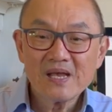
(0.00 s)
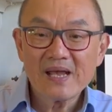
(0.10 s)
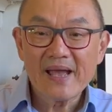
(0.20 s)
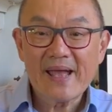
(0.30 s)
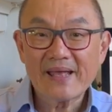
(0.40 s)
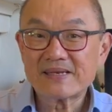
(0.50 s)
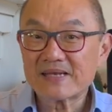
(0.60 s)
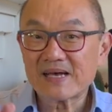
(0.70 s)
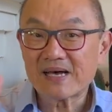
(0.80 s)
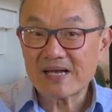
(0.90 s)
And
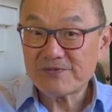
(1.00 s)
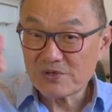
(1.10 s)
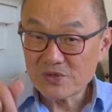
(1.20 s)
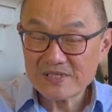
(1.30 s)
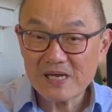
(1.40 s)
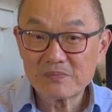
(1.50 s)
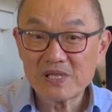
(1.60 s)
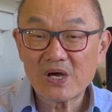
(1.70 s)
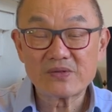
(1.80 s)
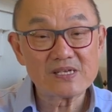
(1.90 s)
if you look down
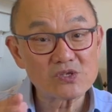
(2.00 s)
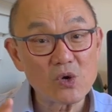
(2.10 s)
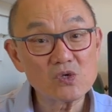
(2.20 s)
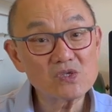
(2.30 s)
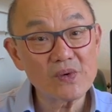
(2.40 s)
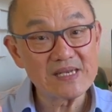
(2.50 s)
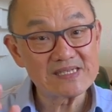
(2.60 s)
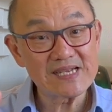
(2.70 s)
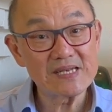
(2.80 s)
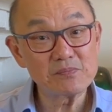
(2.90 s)
below, there's also a
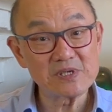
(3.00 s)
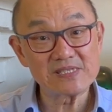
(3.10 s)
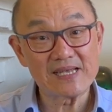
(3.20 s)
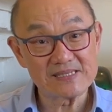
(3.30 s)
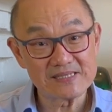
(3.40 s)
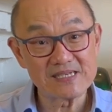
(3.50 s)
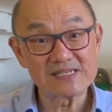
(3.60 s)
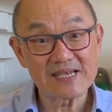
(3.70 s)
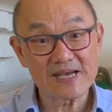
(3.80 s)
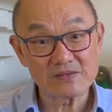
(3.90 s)
10%
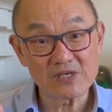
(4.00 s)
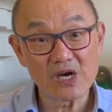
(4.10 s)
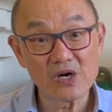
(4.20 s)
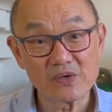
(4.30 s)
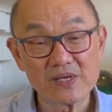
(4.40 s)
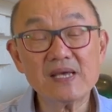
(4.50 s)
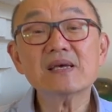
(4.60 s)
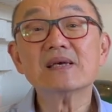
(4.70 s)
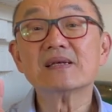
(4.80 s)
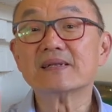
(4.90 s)
discount code.
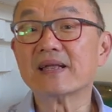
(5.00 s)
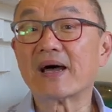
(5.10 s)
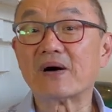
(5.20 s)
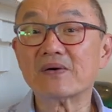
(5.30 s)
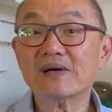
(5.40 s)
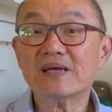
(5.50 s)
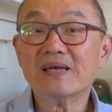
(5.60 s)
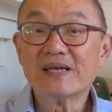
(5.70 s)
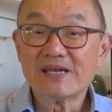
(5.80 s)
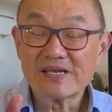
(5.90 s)
Now,
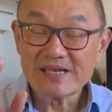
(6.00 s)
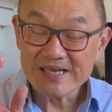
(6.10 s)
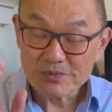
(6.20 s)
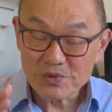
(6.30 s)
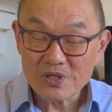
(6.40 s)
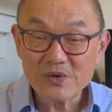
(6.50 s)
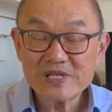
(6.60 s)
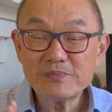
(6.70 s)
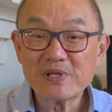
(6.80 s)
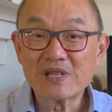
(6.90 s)
it will
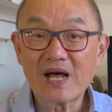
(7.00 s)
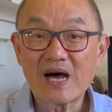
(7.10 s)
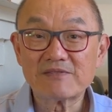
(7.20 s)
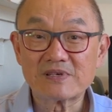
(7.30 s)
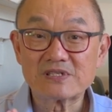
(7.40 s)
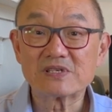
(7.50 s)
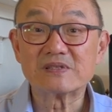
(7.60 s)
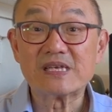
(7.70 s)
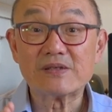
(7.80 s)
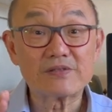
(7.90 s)
only be live until
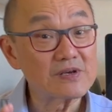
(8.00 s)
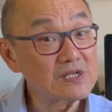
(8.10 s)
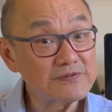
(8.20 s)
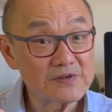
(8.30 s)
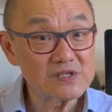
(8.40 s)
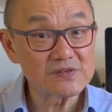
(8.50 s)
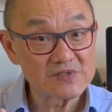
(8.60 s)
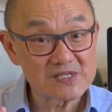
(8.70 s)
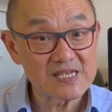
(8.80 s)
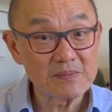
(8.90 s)
the 31st of
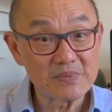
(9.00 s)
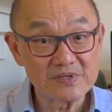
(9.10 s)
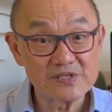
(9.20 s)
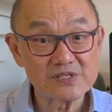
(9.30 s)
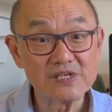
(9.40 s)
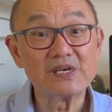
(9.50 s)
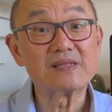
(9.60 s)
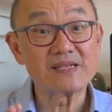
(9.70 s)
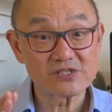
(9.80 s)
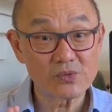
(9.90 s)
December this year.
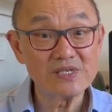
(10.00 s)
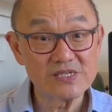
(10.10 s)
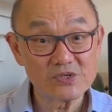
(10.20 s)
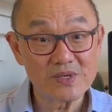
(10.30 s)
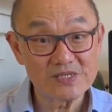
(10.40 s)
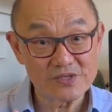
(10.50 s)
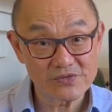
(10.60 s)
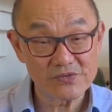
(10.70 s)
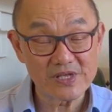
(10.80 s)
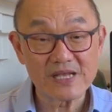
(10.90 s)
That's
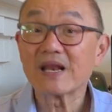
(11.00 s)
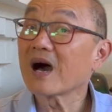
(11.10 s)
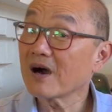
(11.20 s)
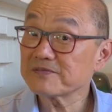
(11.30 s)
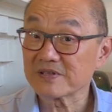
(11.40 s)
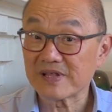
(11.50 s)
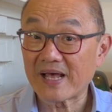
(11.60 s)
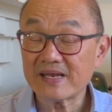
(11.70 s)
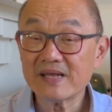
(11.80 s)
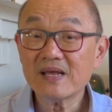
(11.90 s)
2023. After
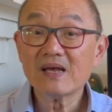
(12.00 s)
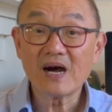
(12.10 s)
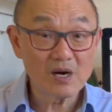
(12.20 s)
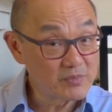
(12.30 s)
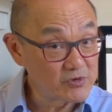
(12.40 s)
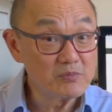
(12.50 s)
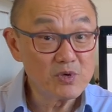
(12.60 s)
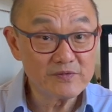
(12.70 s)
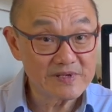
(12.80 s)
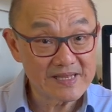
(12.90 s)
that, I'll be
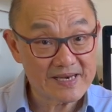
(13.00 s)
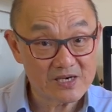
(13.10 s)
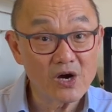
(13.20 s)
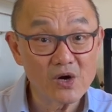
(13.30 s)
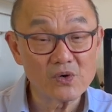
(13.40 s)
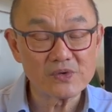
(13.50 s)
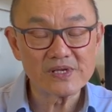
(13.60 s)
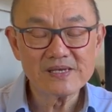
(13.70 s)
removing that code.